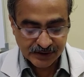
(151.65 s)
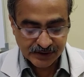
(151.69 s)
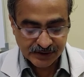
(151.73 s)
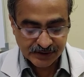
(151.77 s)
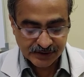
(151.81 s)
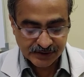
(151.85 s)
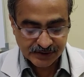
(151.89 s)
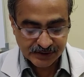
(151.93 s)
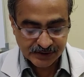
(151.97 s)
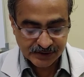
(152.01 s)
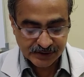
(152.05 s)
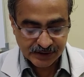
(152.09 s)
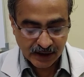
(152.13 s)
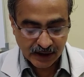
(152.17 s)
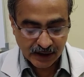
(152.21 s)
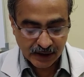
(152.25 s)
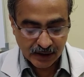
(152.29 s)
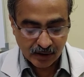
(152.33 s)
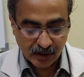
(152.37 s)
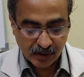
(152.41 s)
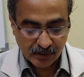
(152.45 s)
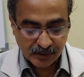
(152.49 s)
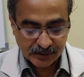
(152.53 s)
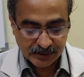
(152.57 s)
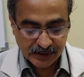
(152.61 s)
rectus sheath
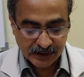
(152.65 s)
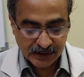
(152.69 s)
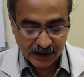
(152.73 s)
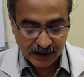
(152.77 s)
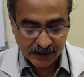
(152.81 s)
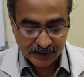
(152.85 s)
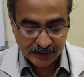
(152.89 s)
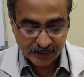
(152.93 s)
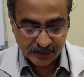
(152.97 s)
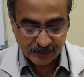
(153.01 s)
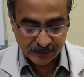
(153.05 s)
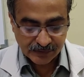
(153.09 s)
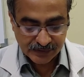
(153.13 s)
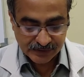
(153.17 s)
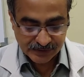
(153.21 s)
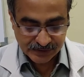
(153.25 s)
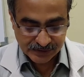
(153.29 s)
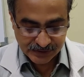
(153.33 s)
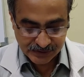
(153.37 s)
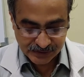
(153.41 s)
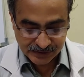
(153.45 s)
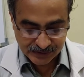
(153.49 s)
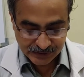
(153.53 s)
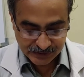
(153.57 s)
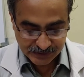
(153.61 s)
along the line of
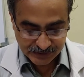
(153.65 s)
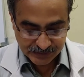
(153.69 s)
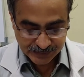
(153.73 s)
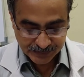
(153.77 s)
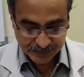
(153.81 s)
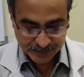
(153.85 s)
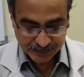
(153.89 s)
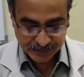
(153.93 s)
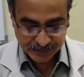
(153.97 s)
incision.